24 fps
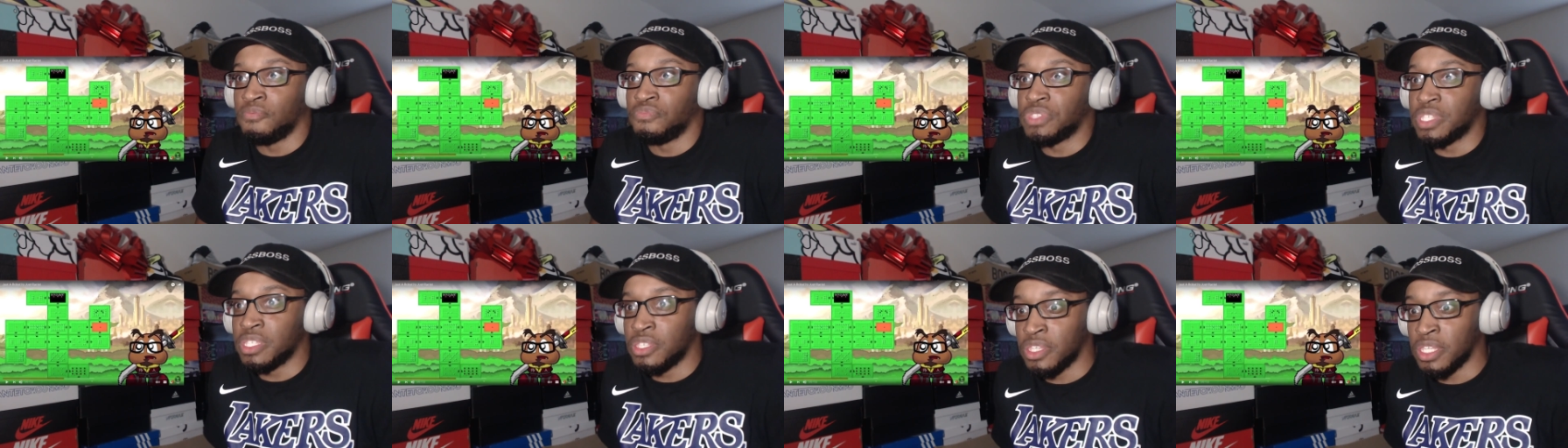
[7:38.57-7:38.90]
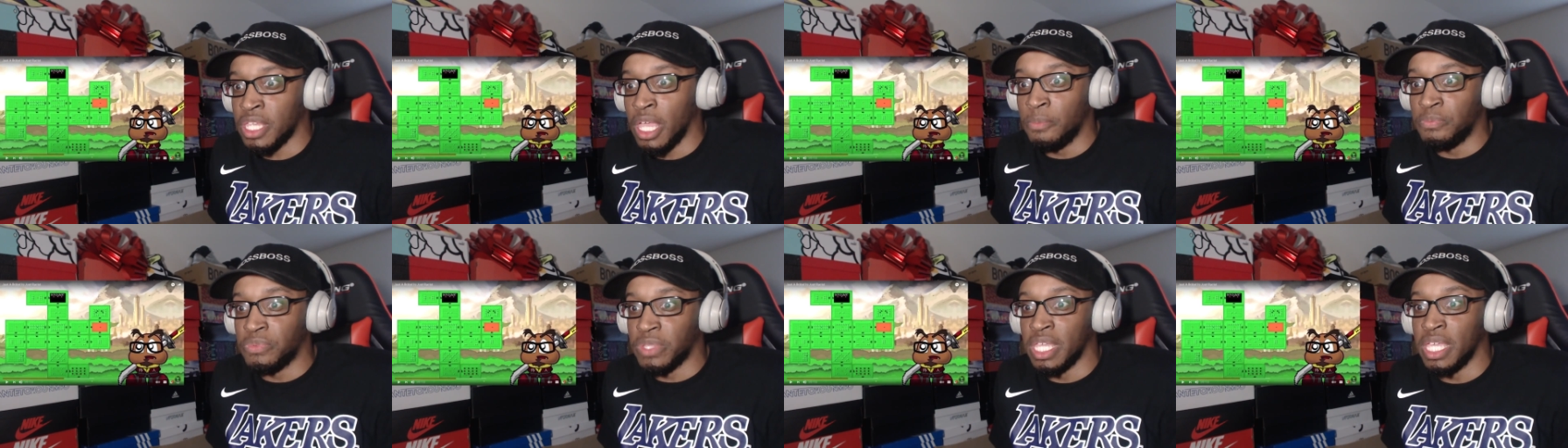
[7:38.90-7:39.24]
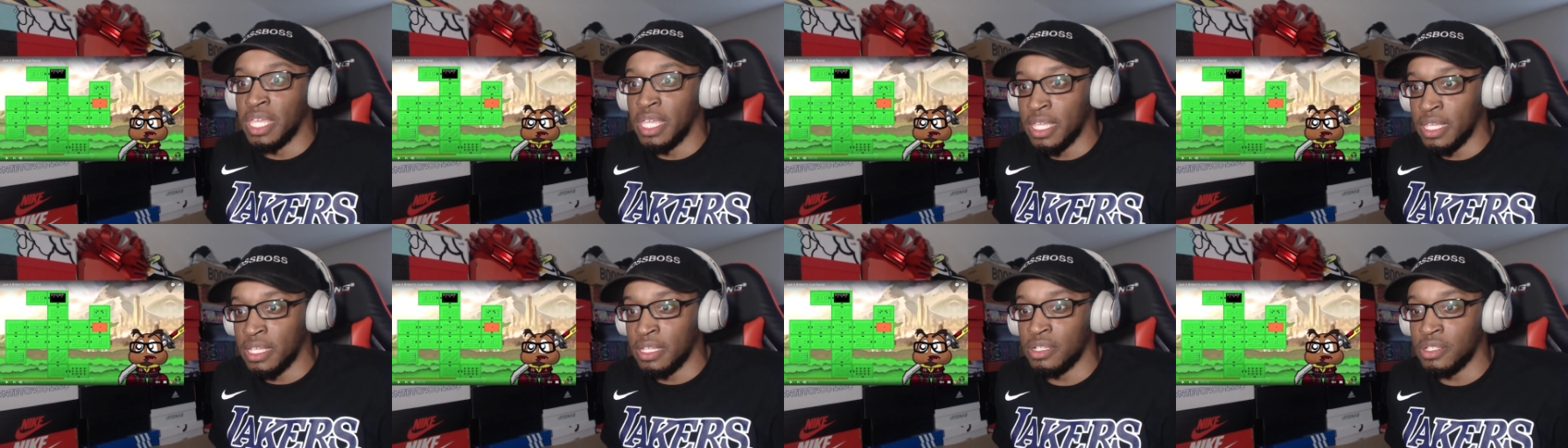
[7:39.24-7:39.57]

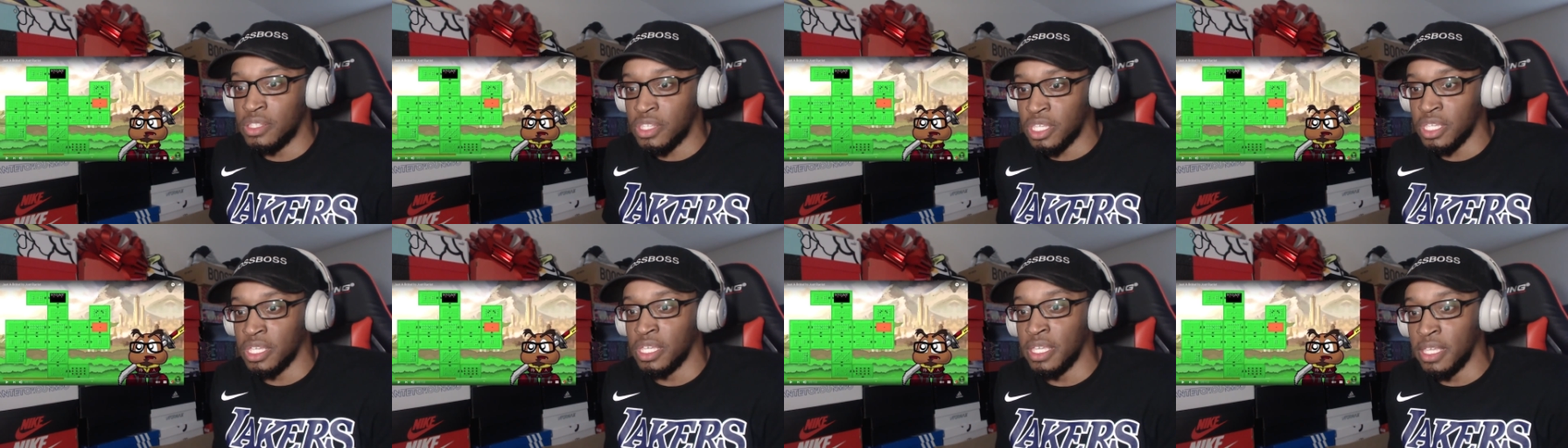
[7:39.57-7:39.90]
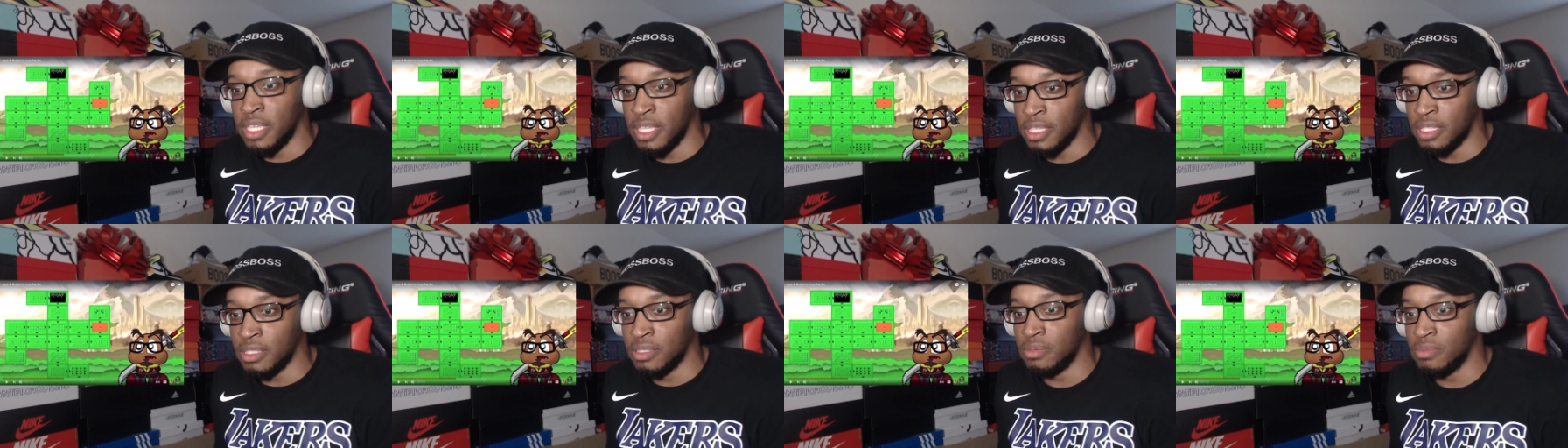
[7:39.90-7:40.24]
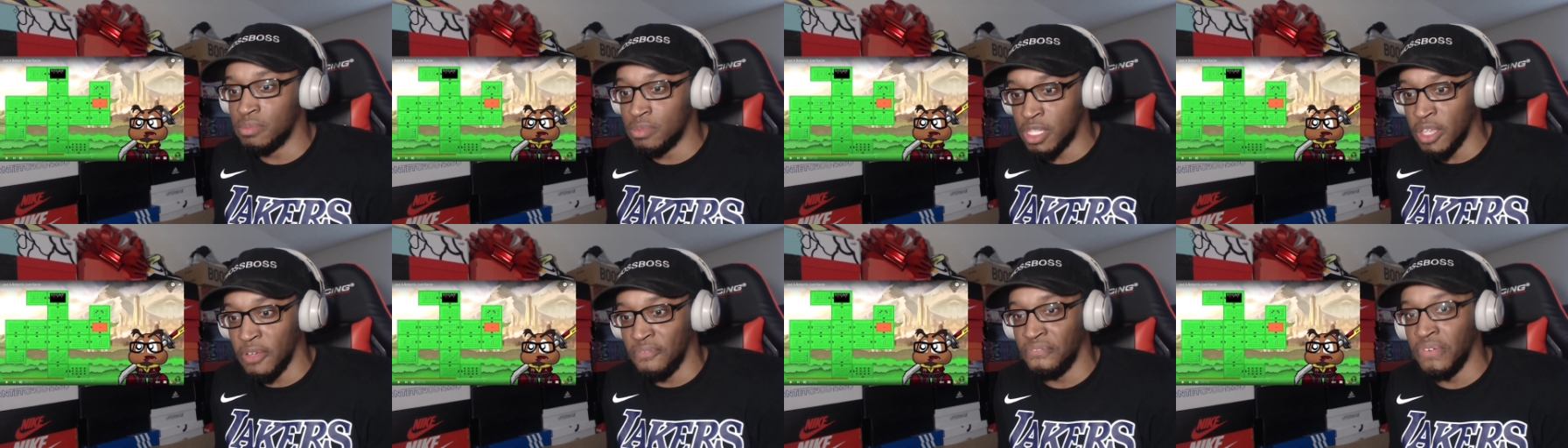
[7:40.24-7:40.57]
something to
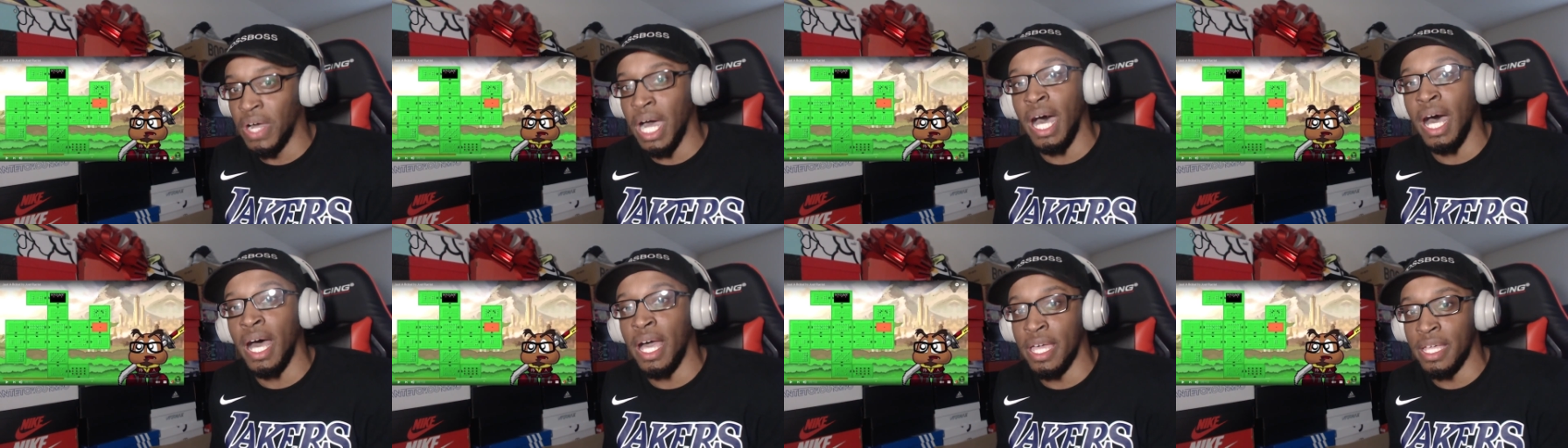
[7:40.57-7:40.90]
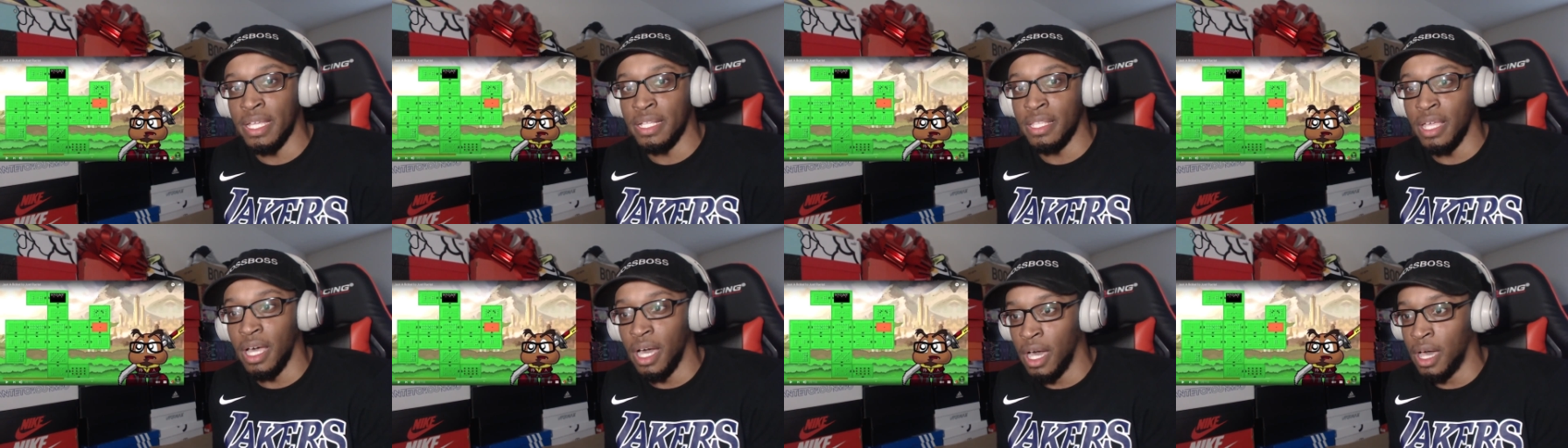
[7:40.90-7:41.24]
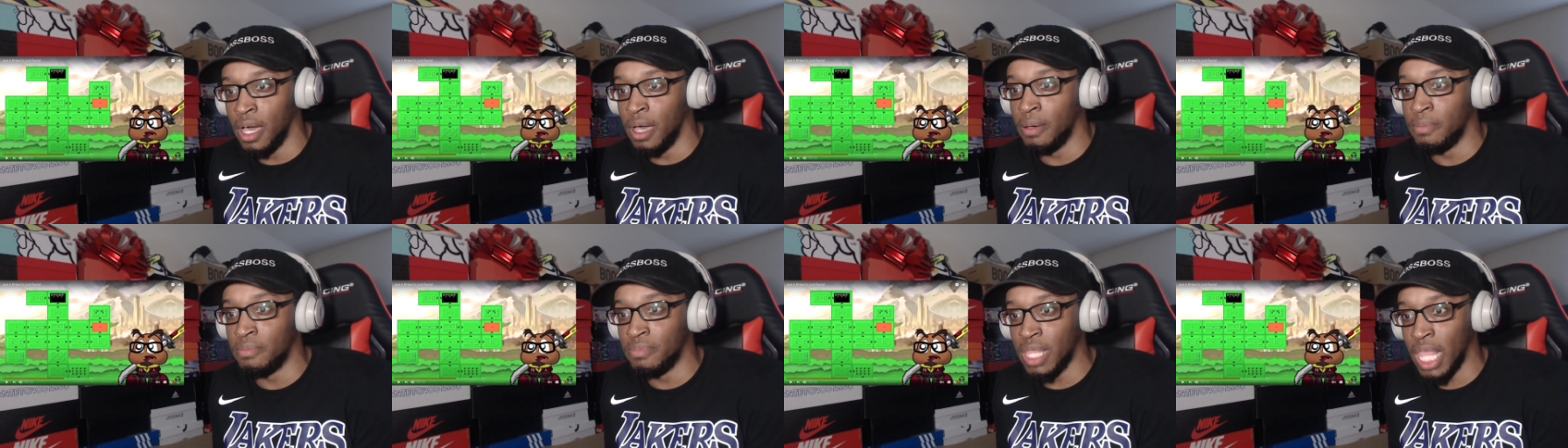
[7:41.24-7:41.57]
define,
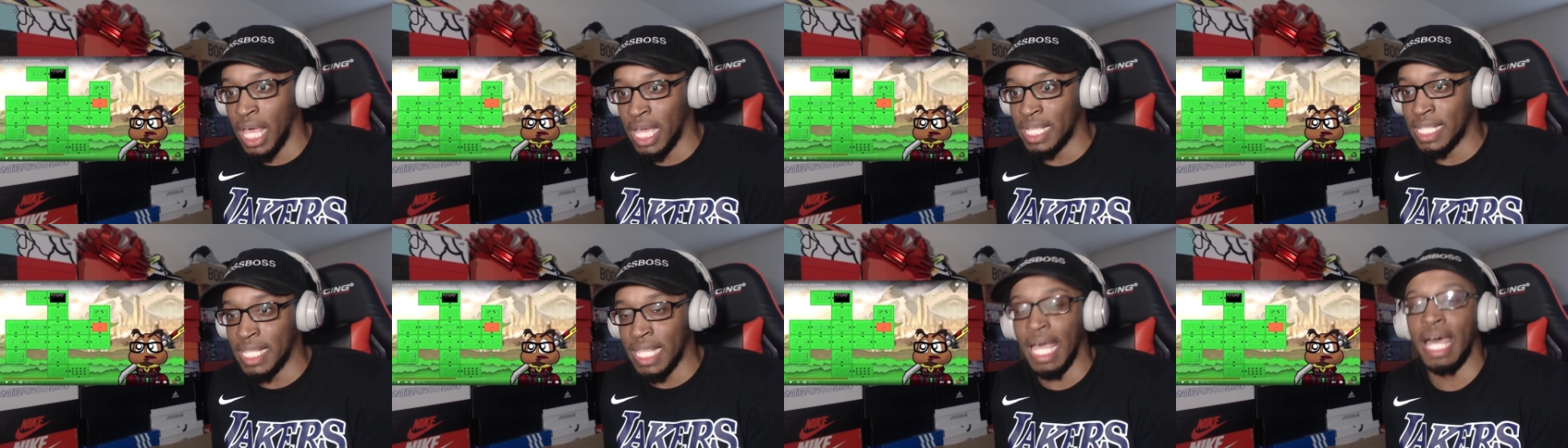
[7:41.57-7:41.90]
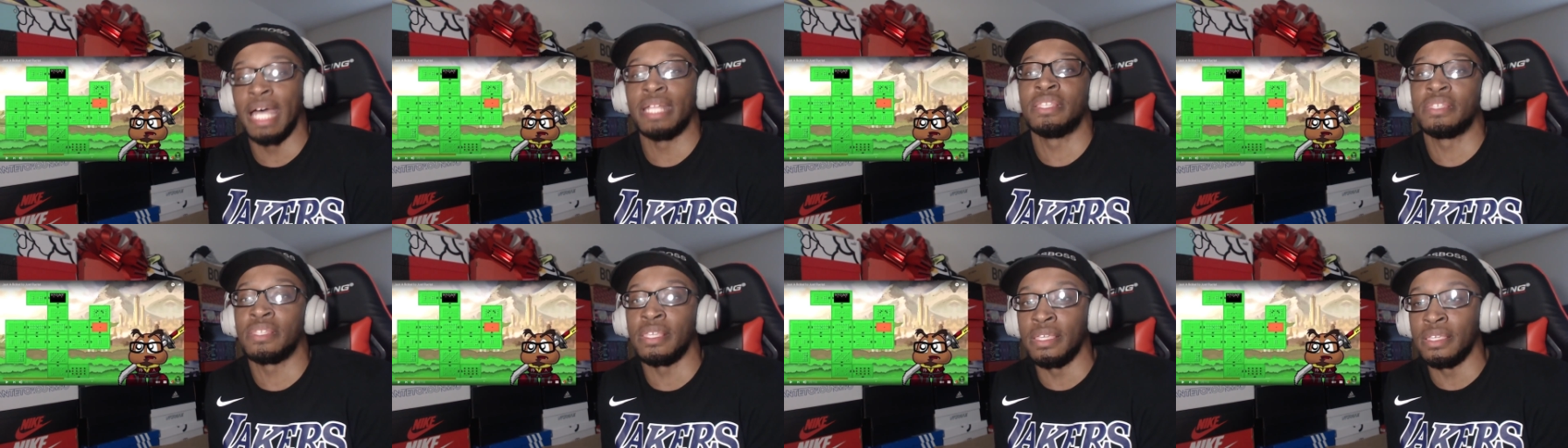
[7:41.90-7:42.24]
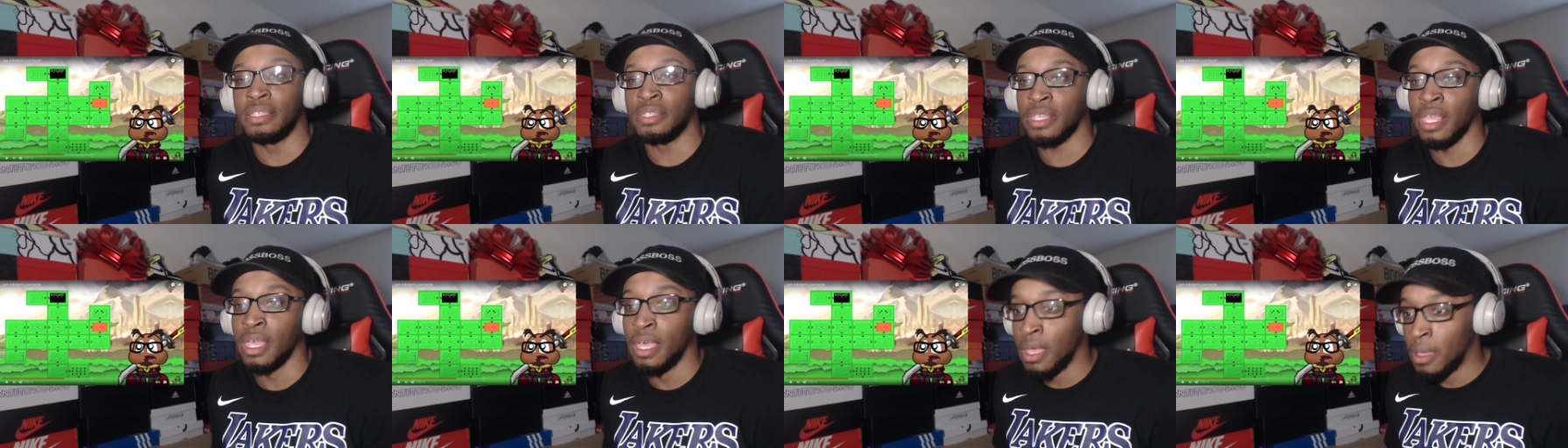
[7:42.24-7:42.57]
um, like,
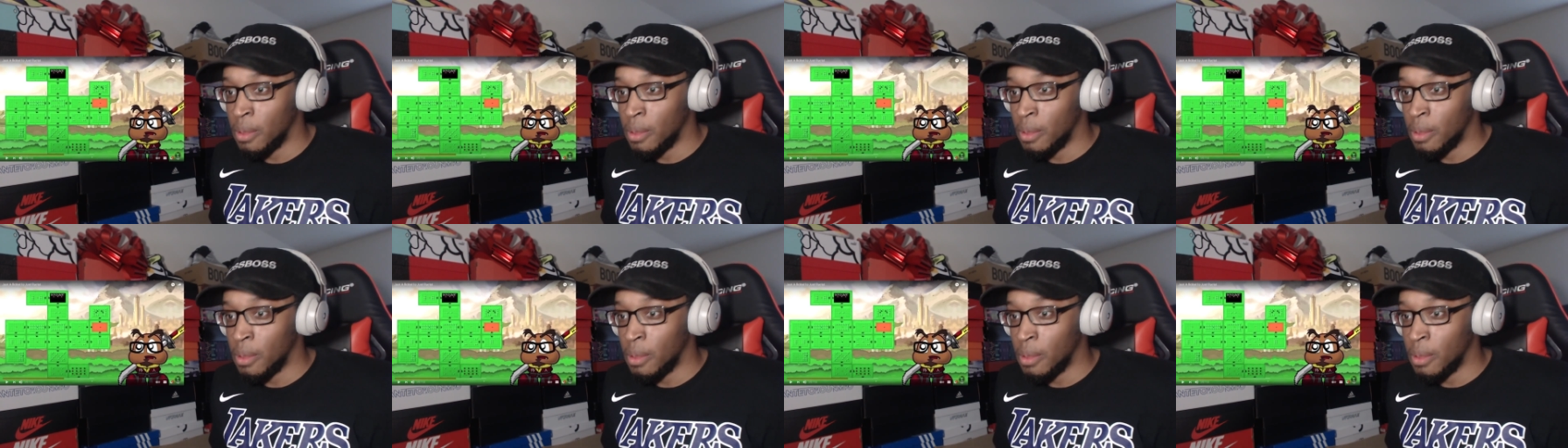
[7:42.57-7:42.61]
Nazis.